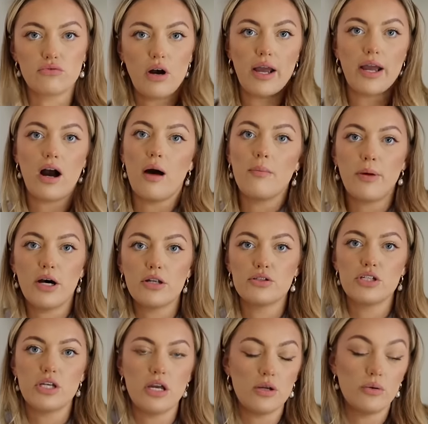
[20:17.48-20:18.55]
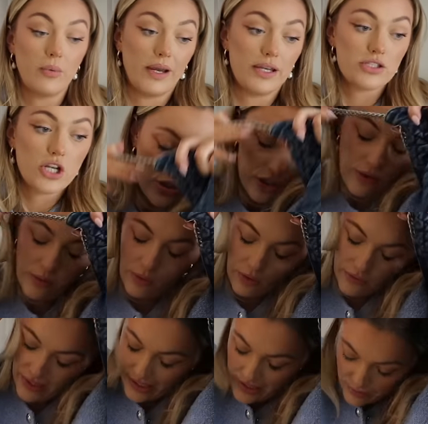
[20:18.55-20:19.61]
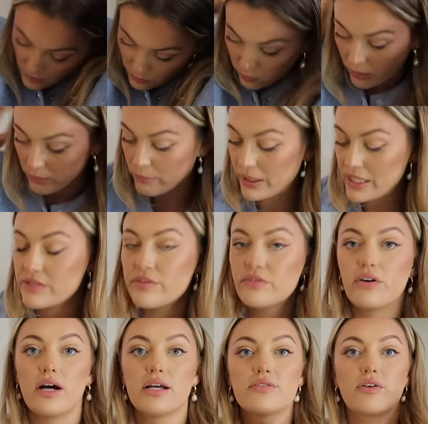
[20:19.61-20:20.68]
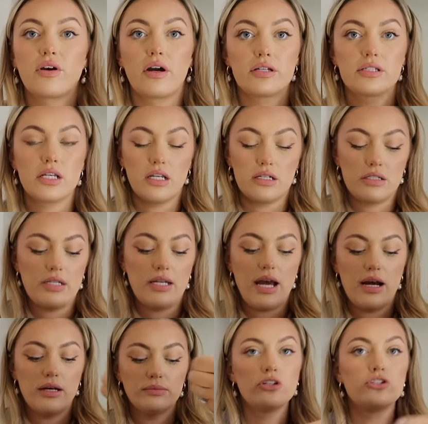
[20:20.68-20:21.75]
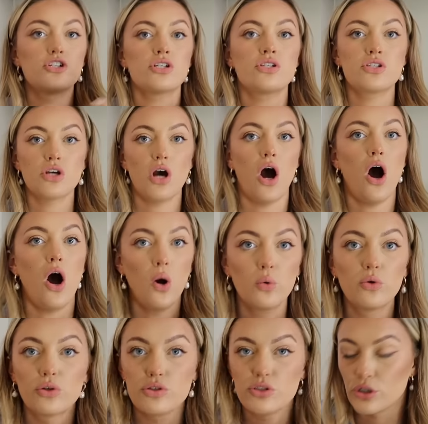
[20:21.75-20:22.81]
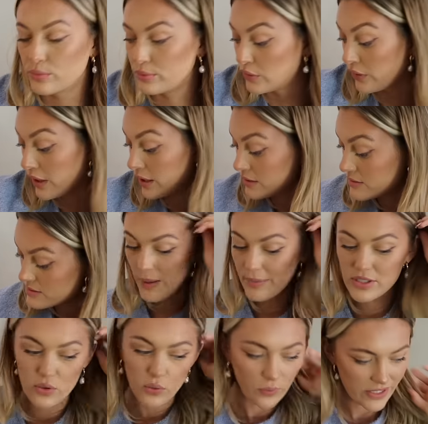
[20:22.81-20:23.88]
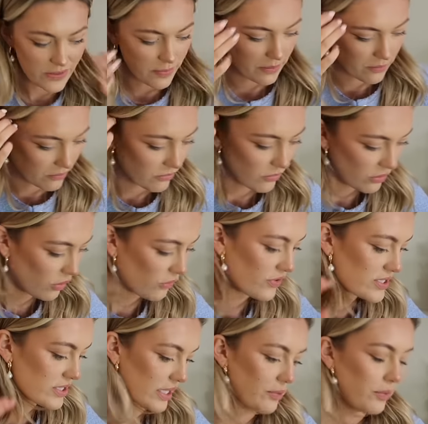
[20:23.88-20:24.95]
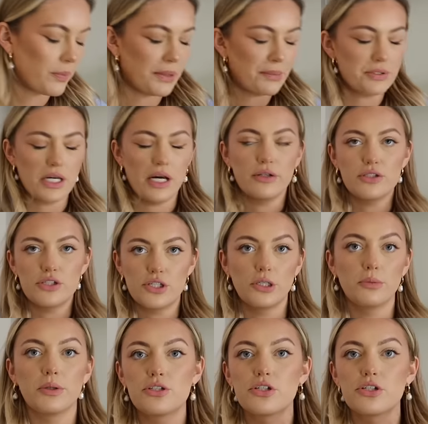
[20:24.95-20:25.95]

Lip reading: right up under you, which, you know what, that is my one piece of advice for going to London now. Just hold on to your belongings. I mean, it's always been obviously what people tell you to do, but